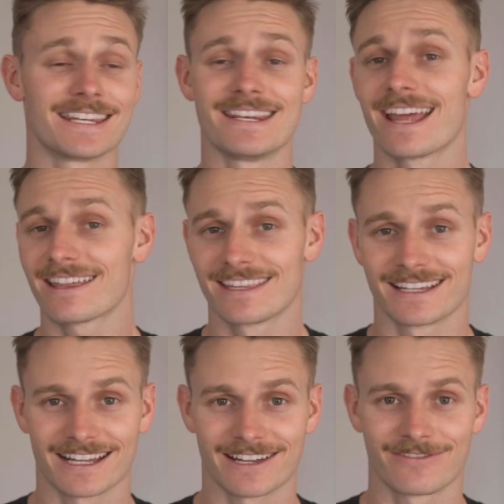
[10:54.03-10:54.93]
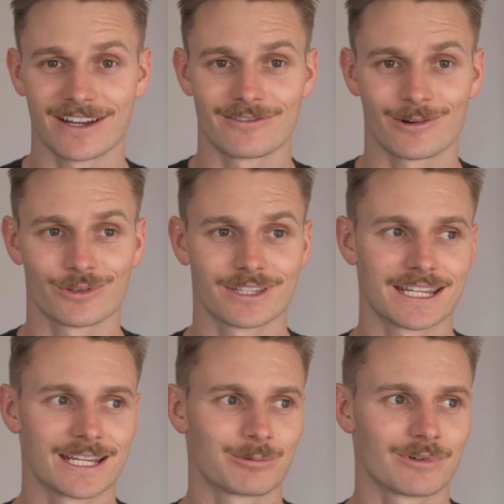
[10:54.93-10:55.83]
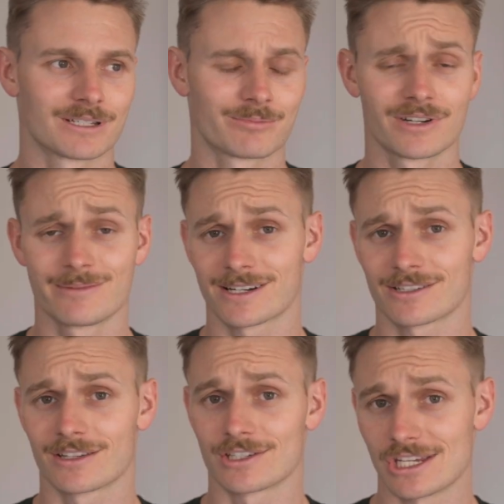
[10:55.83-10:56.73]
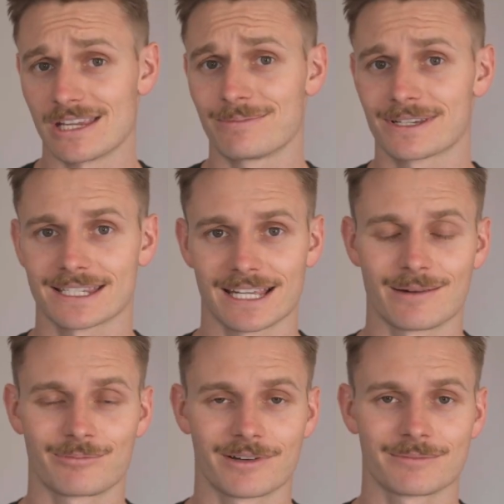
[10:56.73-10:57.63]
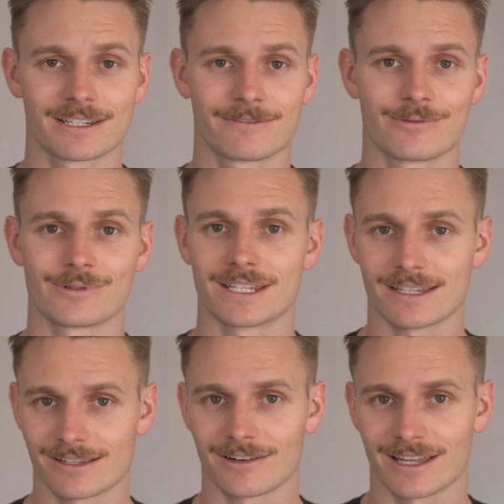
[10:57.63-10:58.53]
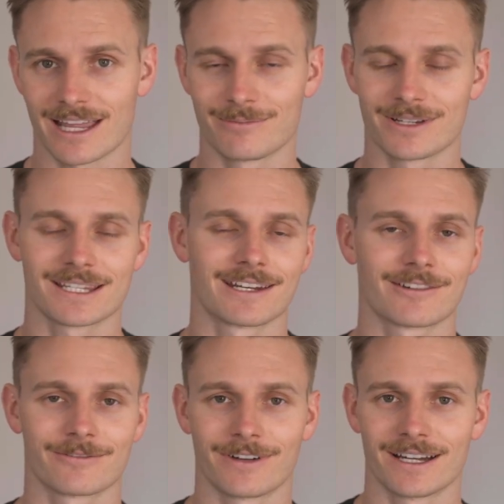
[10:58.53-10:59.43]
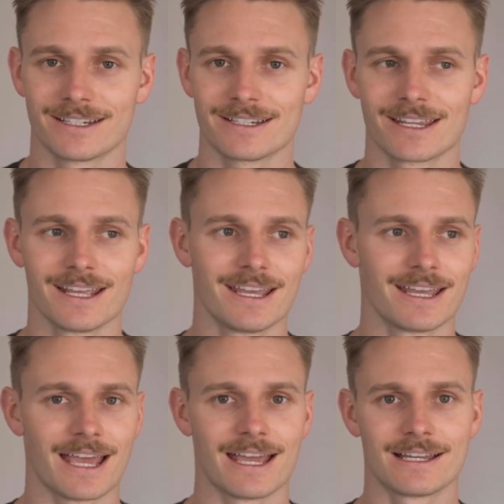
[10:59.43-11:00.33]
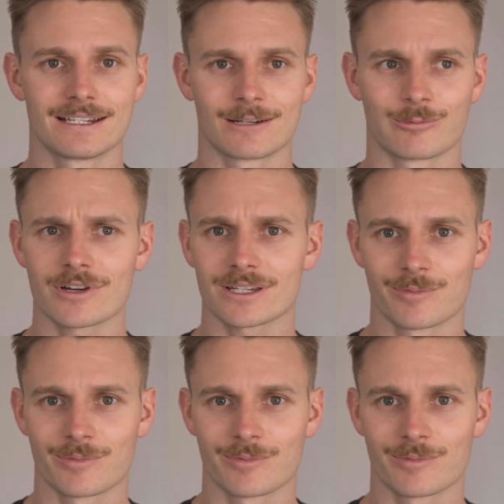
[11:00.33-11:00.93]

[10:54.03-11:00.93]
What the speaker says: nothing I can find wrong with it. It was pretty much the cheapest teleprompter for DSLR cameras that I could find. And it works